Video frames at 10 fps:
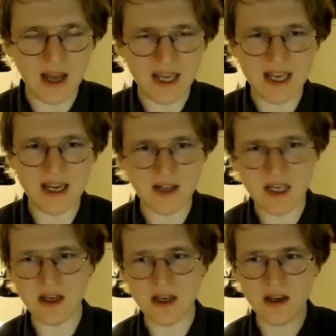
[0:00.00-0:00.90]
Mahe
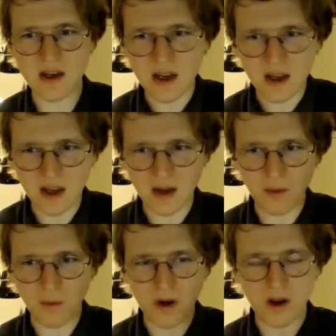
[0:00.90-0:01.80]
tea
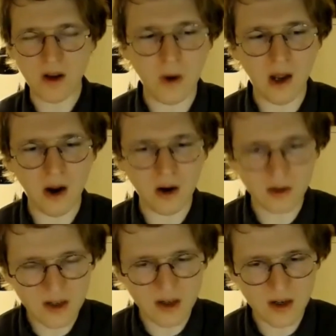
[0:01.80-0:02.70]
and
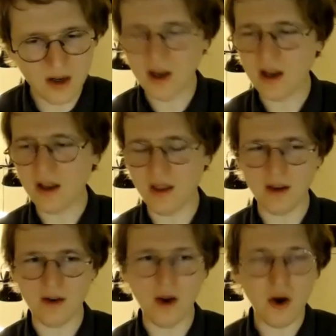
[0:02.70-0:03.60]
Walong tea.
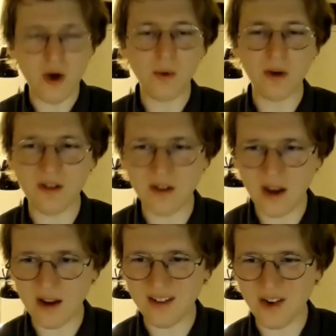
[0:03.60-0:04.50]
No one
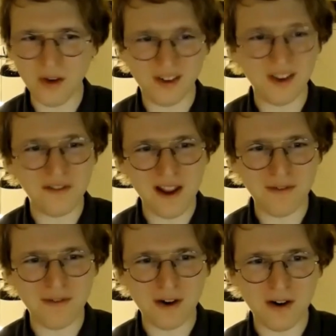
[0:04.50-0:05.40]
says this is the
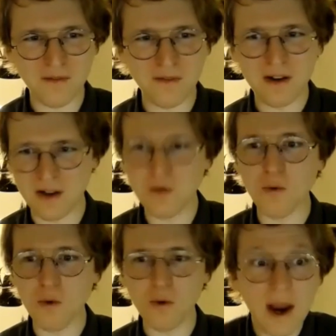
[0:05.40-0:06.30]
flavor of
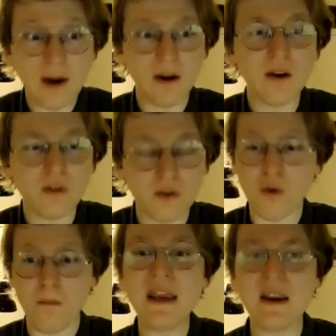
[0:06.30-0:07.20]
Yiwu. The area is
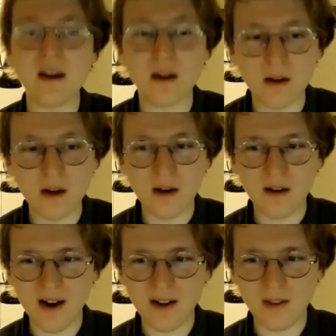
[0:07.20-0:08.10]
too big,
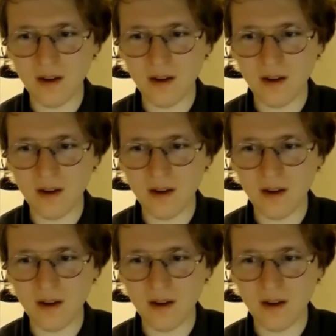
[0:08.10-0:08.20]
right?